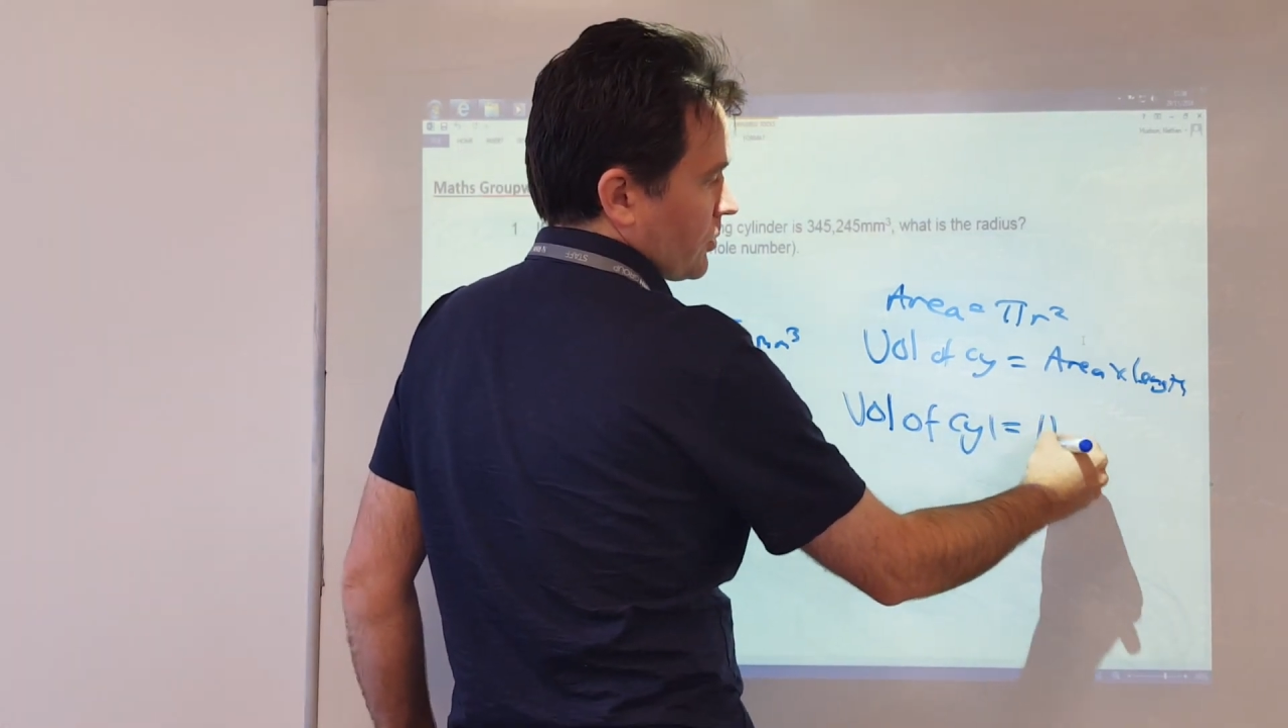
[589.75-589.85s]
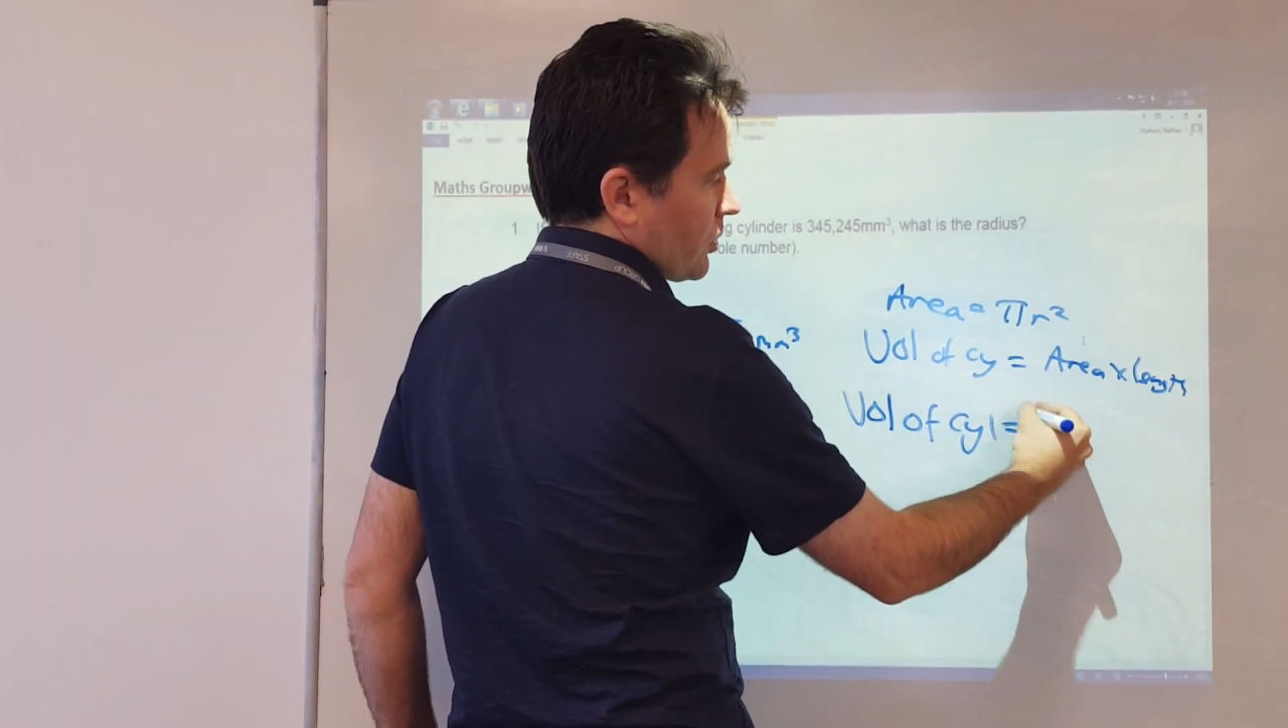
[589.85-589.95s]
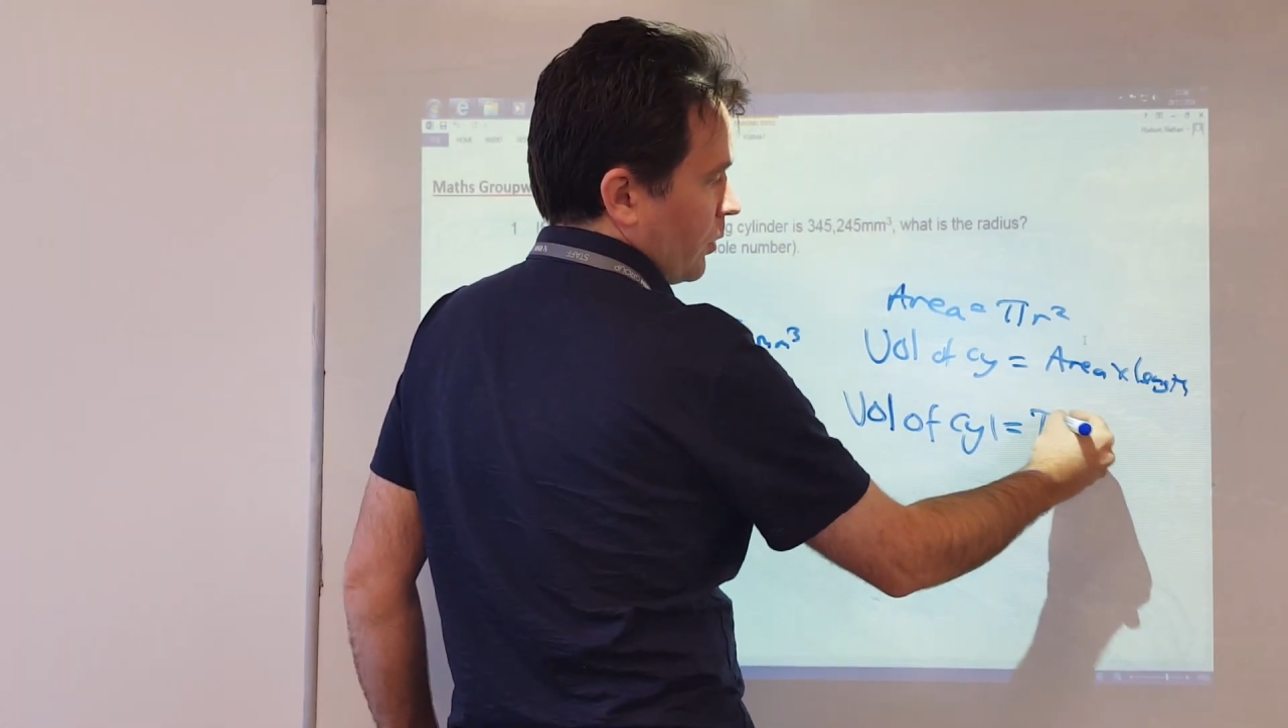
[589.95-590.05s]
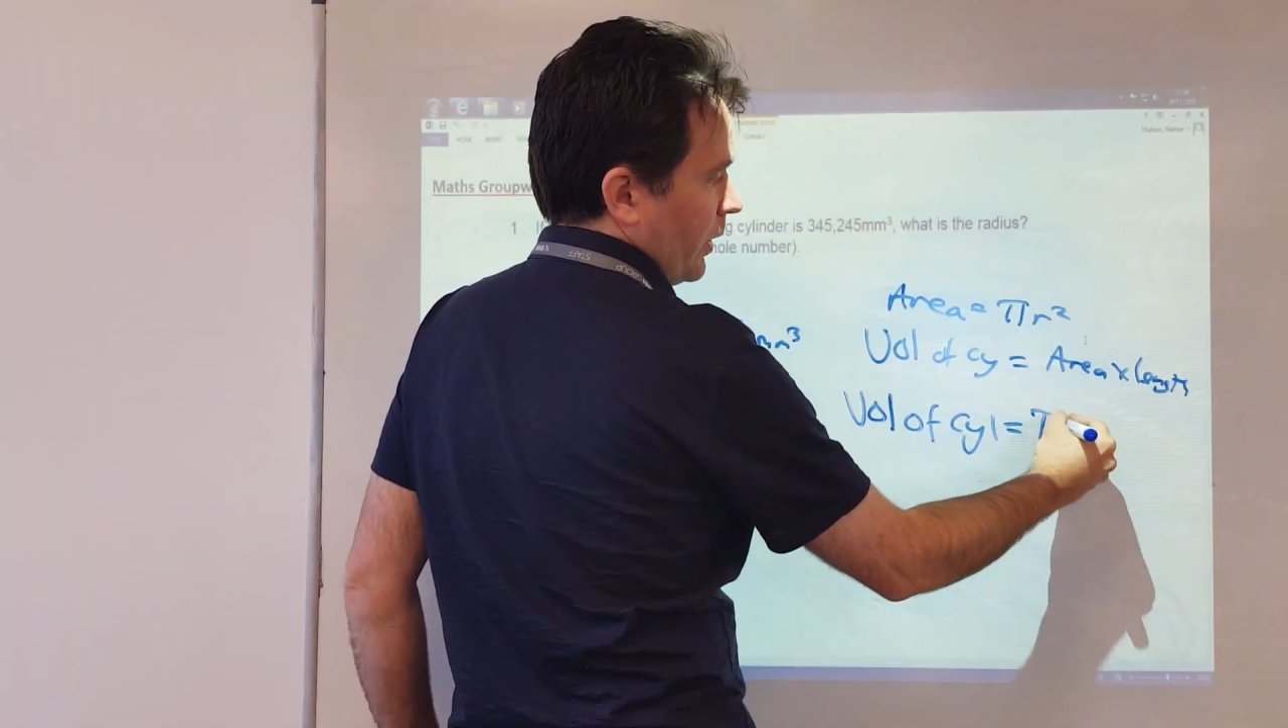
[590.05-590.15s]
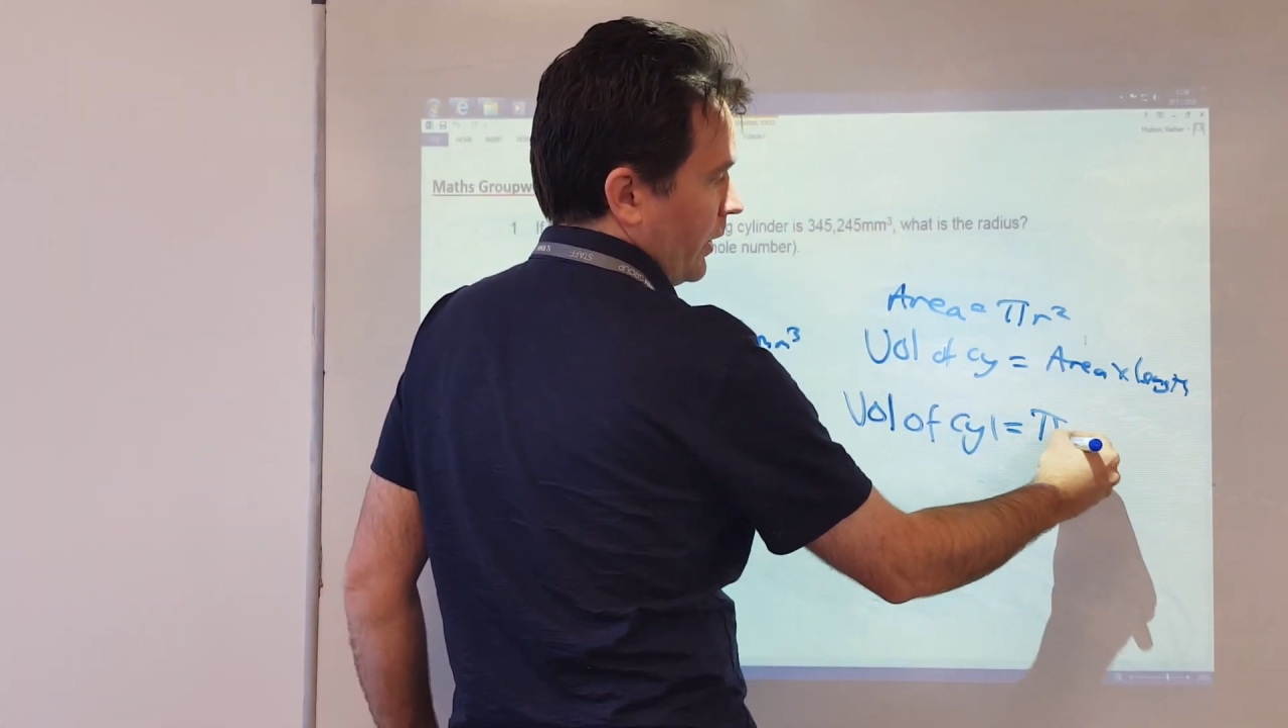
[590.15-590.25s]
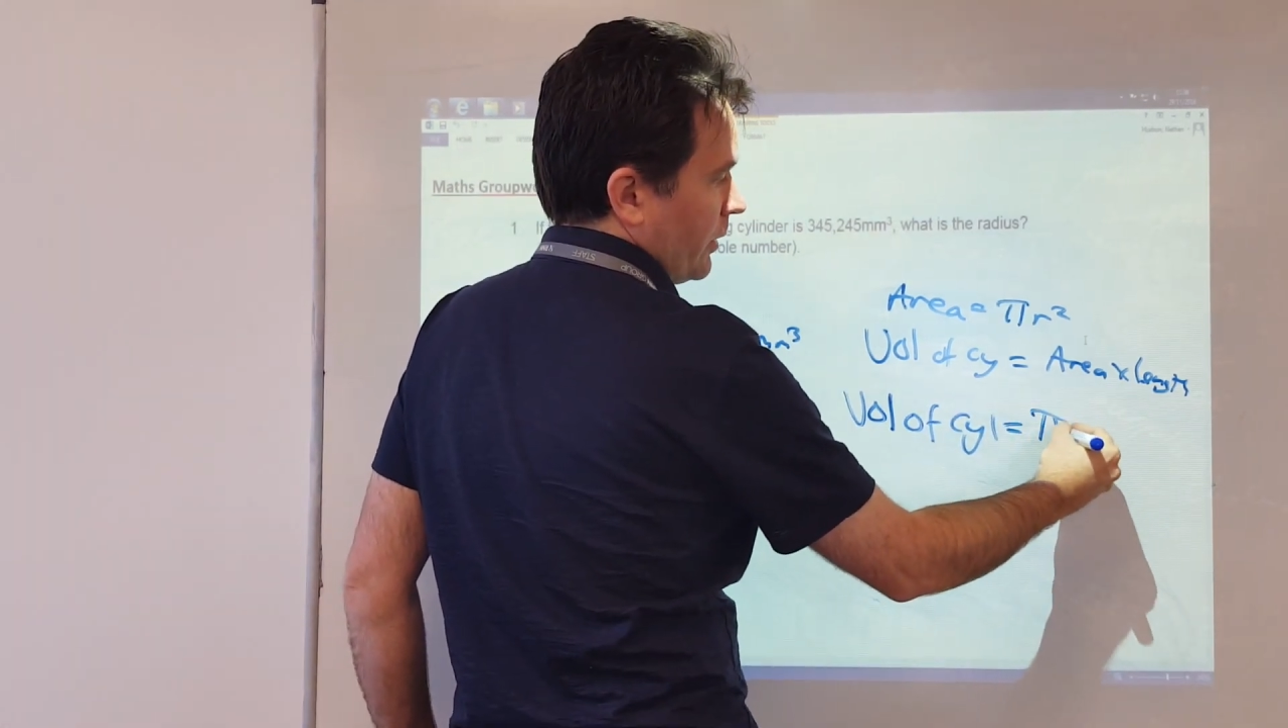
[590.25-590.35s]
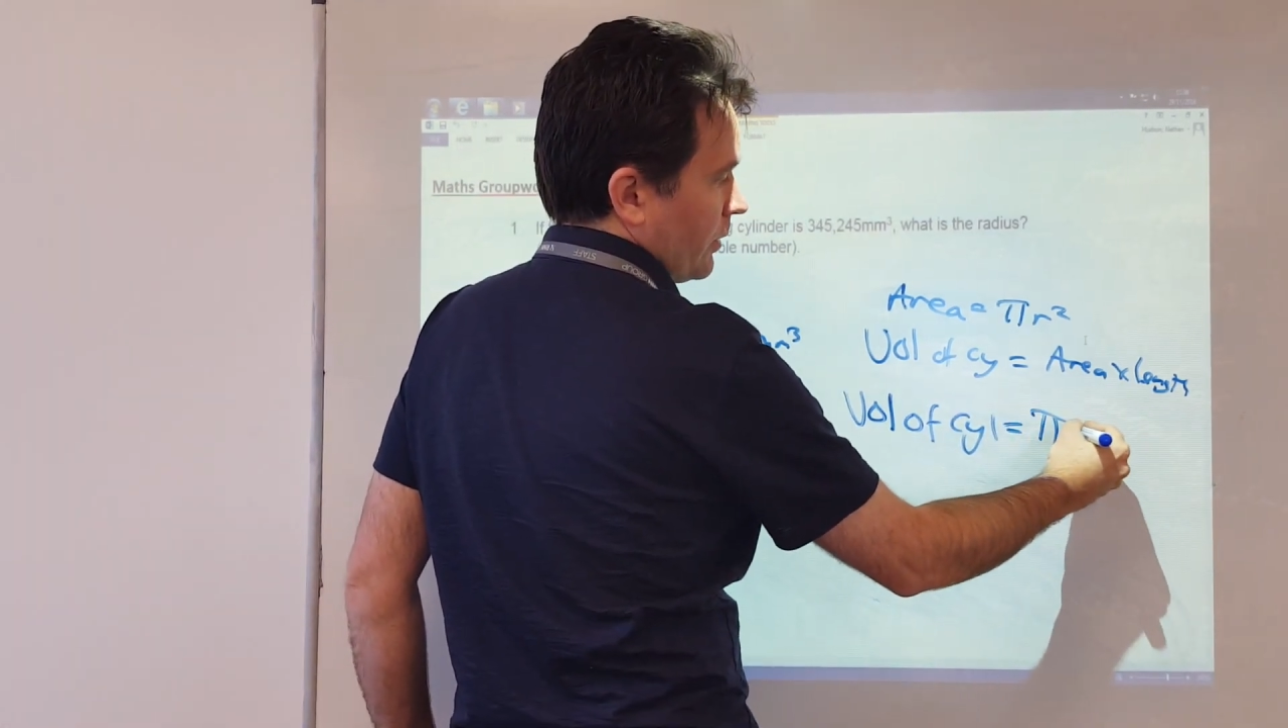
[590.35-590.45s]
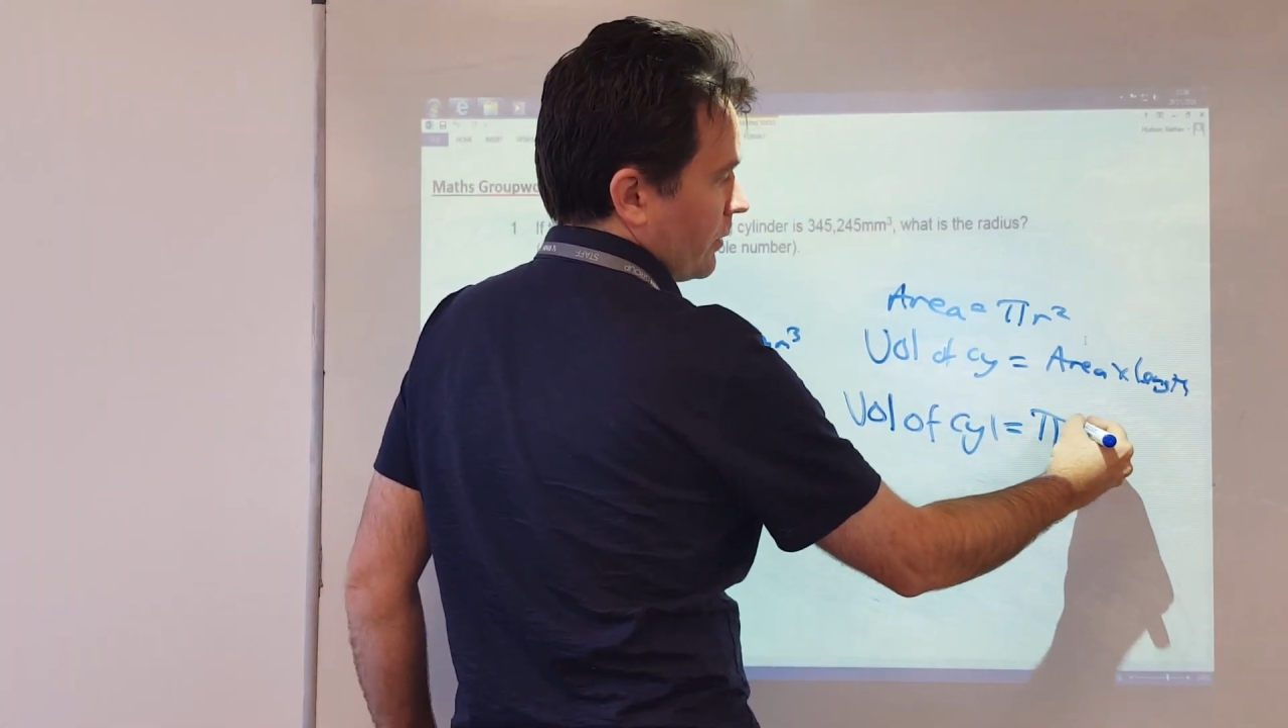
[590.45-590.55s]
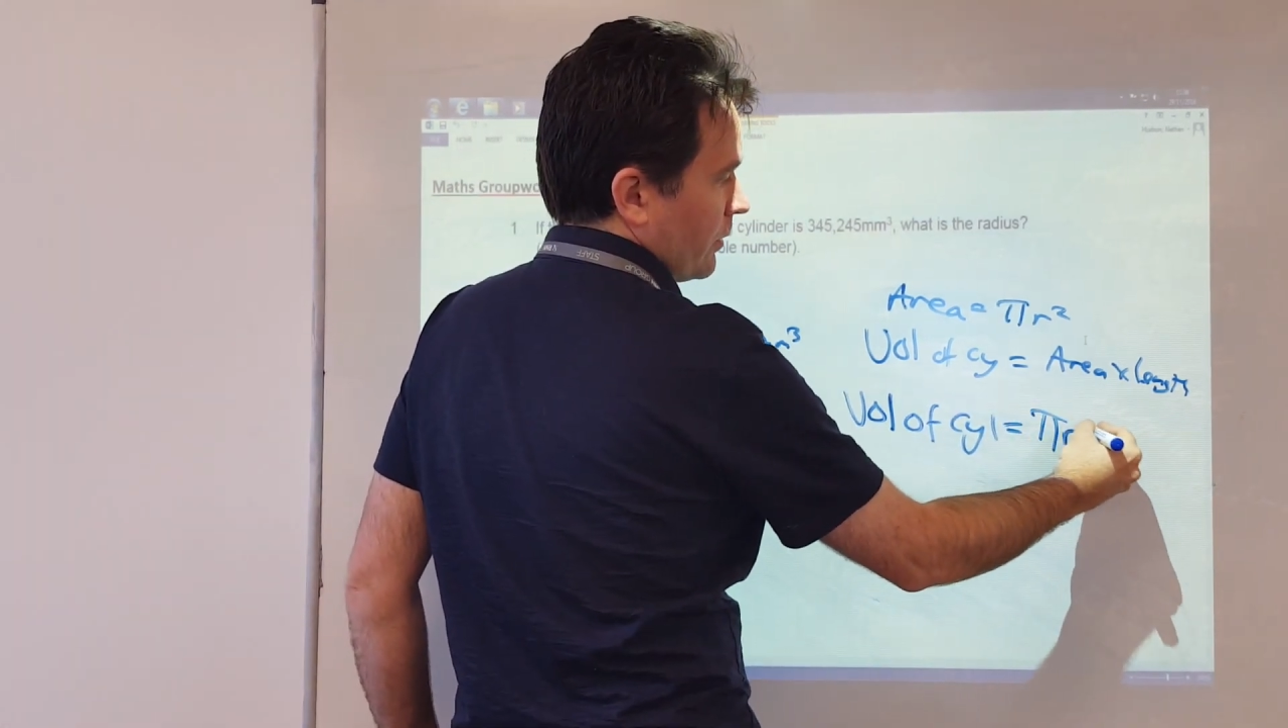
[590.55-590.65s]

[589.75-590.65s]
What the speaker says: squared,